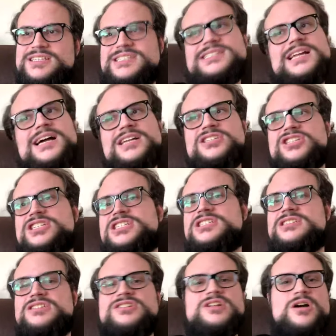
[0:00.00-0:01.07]
It's not just
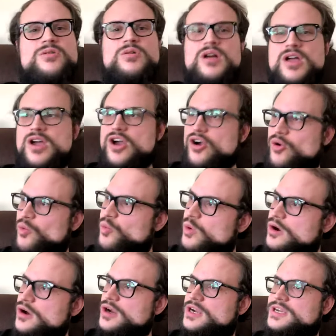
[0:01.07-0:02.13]
you know
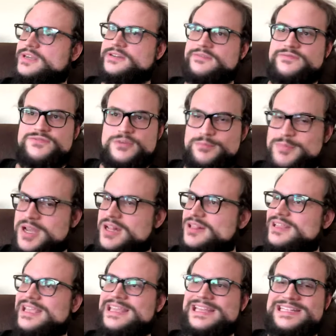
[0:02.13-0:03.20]
work for money.
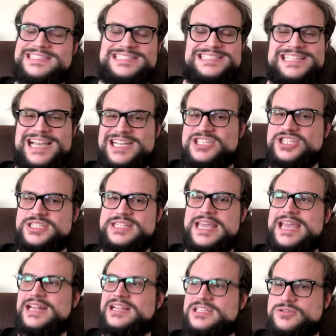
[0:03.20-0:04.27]
Like it's not just
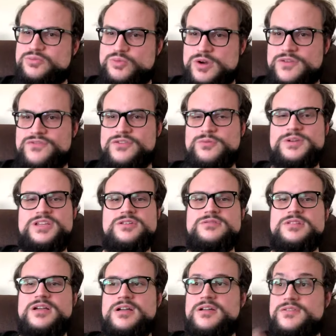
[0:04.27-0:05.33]
that. It's work for what you
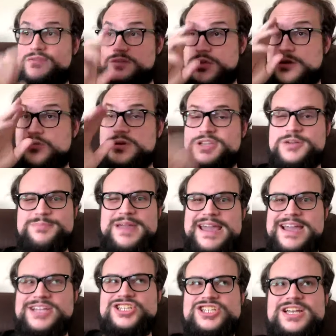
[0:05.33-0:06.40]
love, what you're
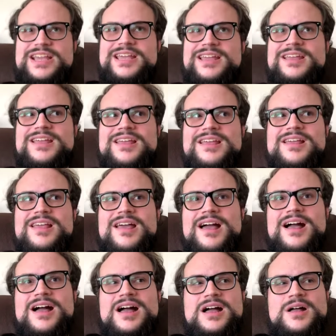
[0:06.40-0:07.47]
passionate.
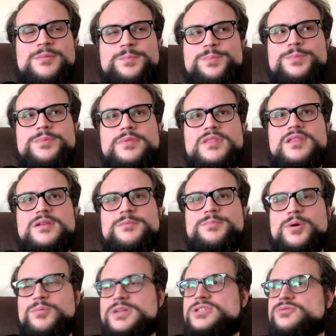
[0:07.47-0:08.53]
Um,
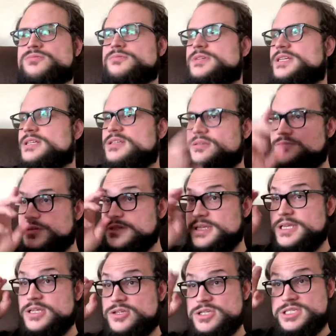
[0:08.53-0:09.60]
but what's really
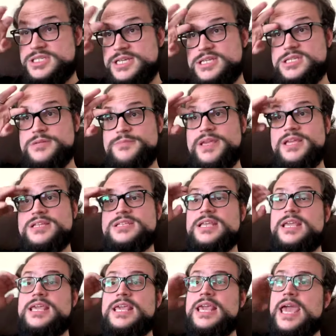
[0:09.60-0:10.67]
really interesting to me is
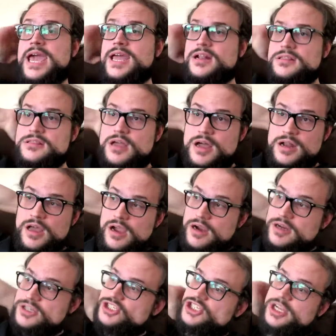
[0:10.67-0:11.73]
like he had a lot of
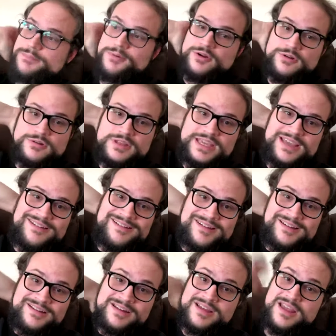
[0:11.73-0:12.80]
hardship early
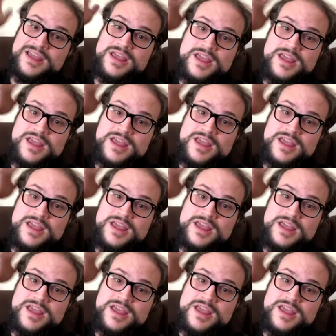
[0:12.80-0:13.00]
on,